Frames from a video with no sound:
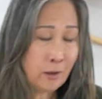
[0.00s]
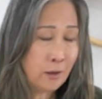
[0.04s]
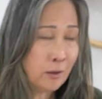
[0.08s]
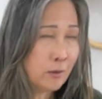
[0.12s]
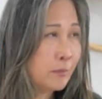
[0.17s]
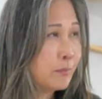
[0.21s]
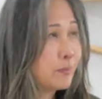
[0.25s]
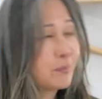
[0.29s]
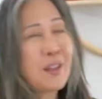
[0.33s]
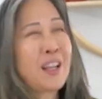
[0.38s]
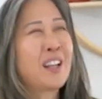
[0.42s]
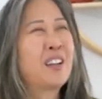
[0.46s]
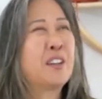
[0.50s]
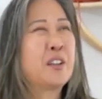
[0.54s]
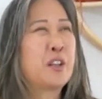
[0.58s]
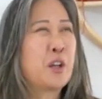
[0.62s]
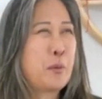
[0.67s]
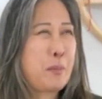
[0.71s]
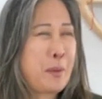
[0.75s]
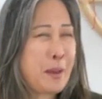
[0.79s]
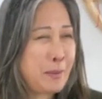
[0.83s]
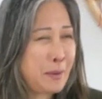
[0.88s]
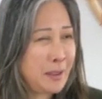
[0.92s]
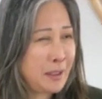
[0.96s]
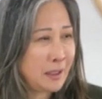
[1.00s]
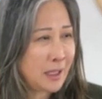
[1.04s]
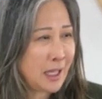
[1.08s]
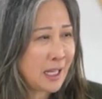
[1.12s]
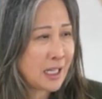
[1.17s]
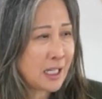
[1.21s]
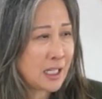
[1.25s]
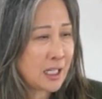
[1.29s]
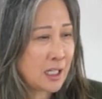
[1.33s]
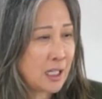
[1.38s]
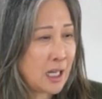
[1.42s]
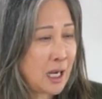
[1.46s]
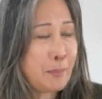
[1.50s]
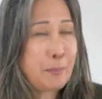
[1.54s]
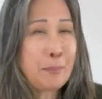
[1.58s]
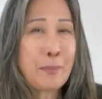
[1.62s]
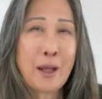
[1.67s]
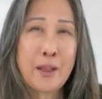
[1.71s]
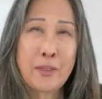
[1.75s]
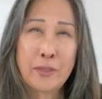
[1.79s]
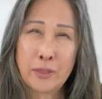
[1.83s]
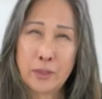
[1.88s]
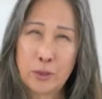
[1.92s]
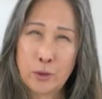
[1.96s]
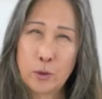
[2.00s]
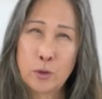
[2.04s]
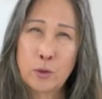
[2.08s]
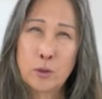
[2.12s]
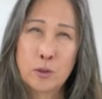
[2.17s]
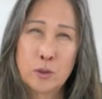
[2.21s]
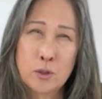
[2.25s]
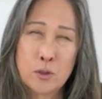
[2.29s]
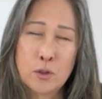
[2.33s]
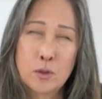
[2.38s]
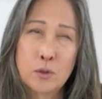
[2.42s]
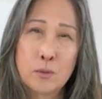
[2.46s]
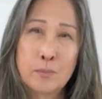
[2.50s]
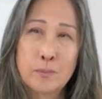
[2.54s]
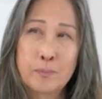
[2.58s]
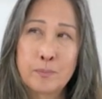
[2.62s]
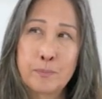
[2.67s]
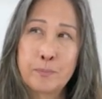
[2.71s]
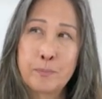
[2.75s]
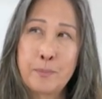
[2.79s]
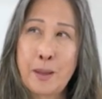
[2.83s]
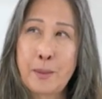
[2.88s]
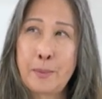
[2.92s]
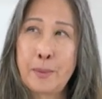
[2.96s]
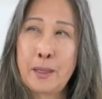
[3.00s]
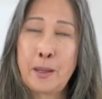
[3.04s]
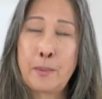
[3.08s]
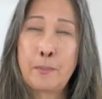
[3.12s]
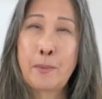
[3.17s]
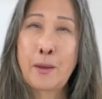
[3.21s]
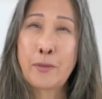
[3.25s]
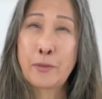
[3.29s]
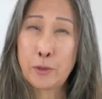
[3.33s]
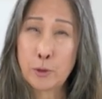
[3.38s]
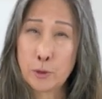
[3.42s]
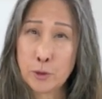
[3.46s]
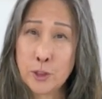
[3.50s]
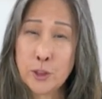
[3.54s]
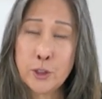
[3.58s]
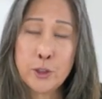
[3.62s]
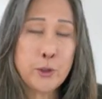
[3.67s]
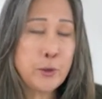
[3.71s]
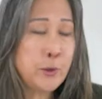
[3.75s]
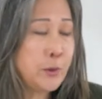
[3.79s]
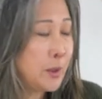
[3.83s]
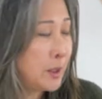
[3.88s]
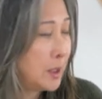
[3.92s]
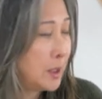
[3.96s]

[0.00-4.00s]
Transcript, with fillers: I don't know, maybe like a month or maybe a month or two.